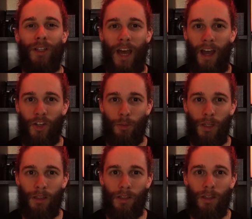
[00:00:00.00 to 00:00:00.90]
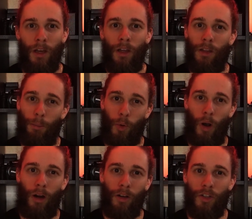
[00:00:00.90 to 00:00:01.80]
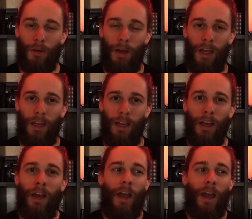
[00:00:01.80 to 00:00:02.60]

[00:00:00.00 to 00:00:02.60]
attachments the product you're making